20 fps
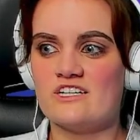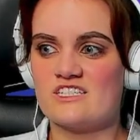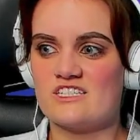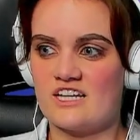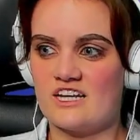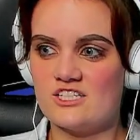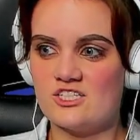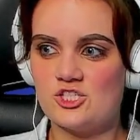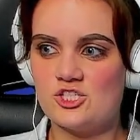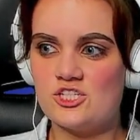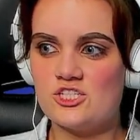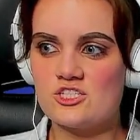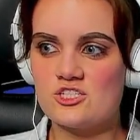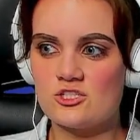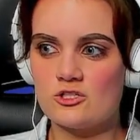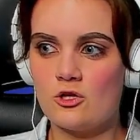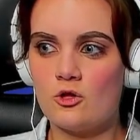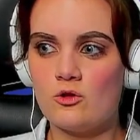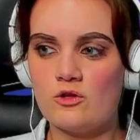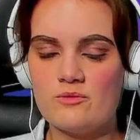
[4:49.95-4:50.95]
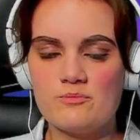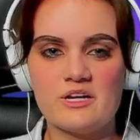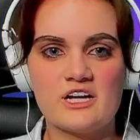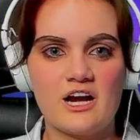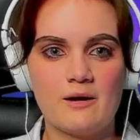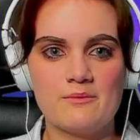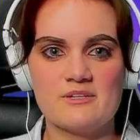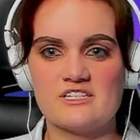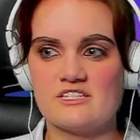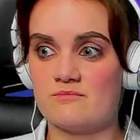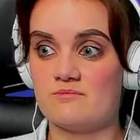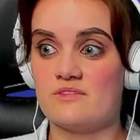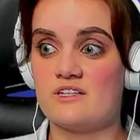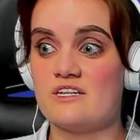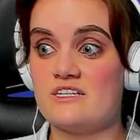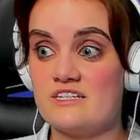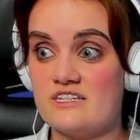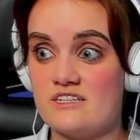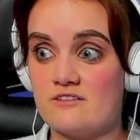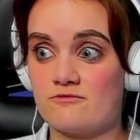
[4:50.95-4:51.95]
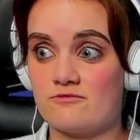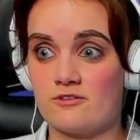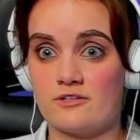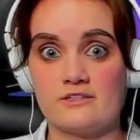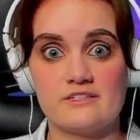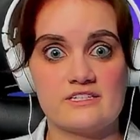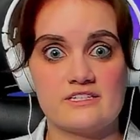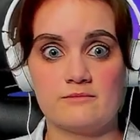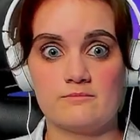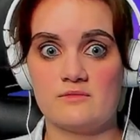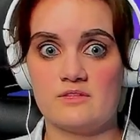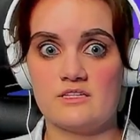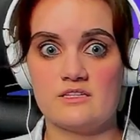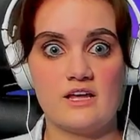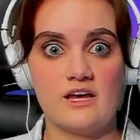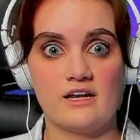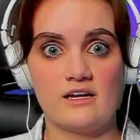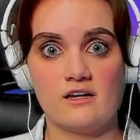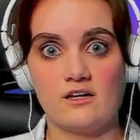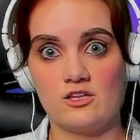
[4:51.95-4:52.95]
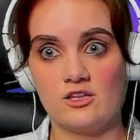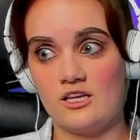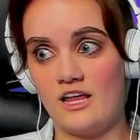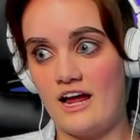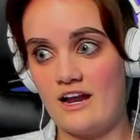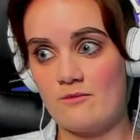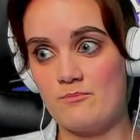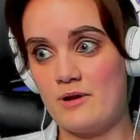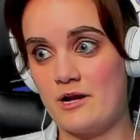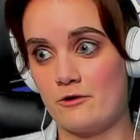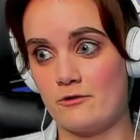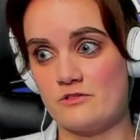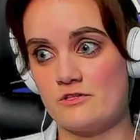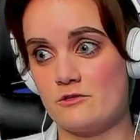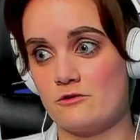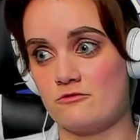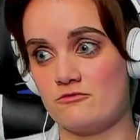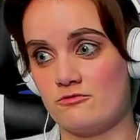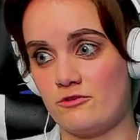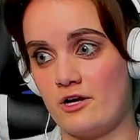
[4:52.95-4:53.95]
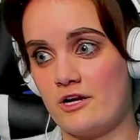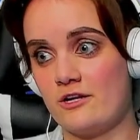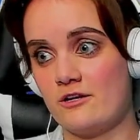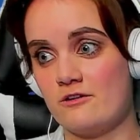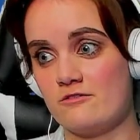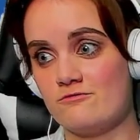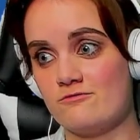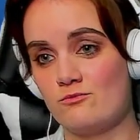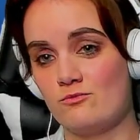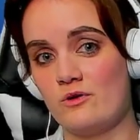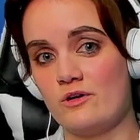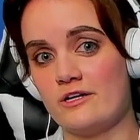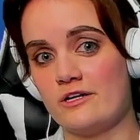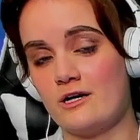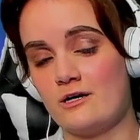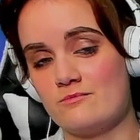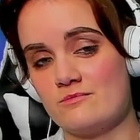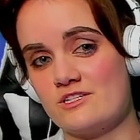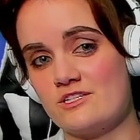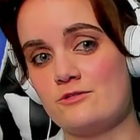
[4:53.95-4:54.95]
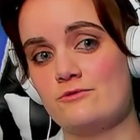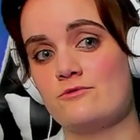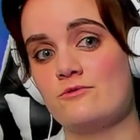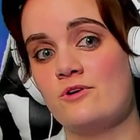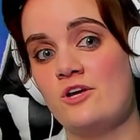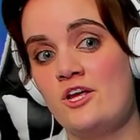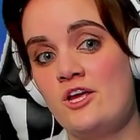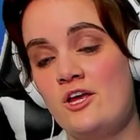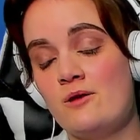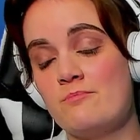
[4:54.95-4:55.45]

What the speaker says: It's like she's slowly becoming something different, something that a lot of parents are afraid of when it comes to